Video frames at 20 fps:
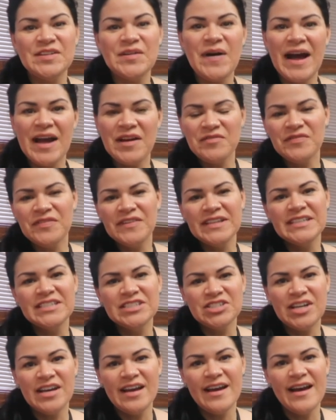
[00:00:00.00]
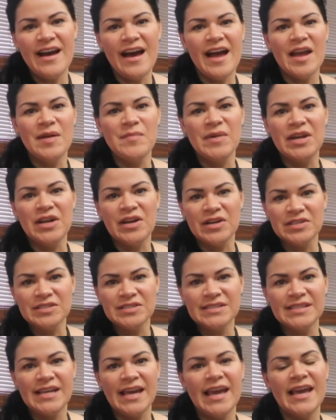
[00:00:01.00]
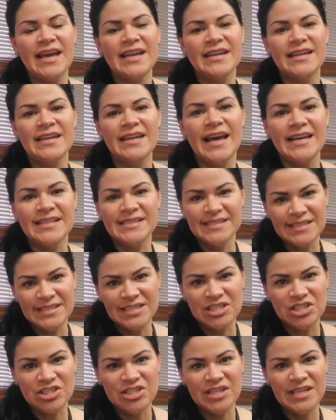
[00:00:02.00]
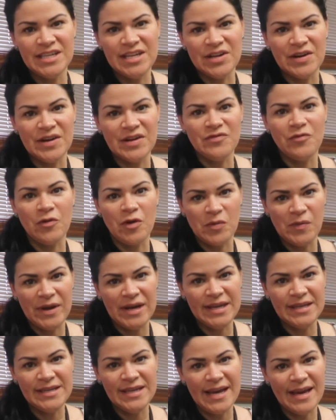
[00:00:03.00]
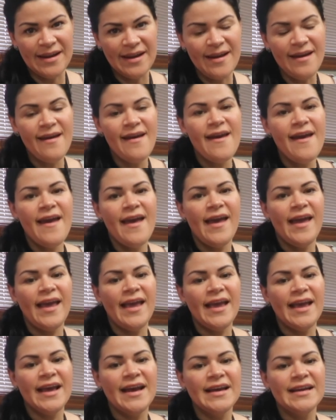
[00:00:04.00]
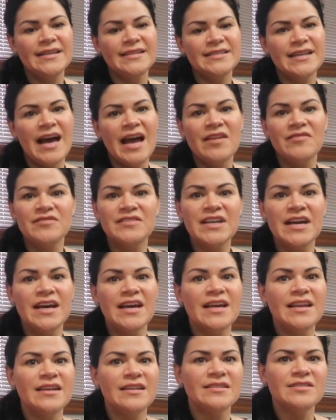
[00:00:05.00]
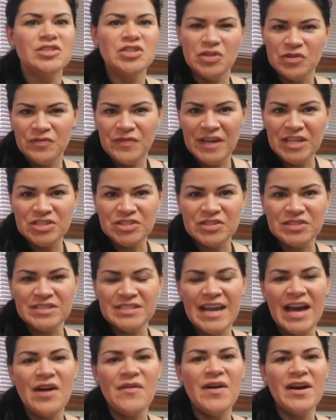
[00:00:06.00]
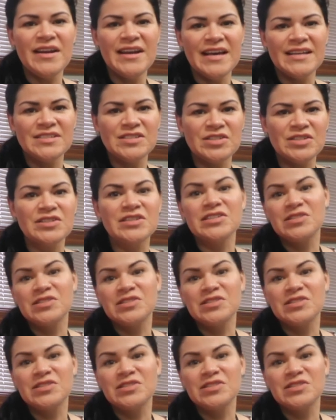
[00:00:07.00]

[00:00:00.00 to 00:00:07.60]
So I'm FELICIA, I'm a nurse and an esthetician here in Fort Wayne, Indiana, and I've done two facials now on Esther.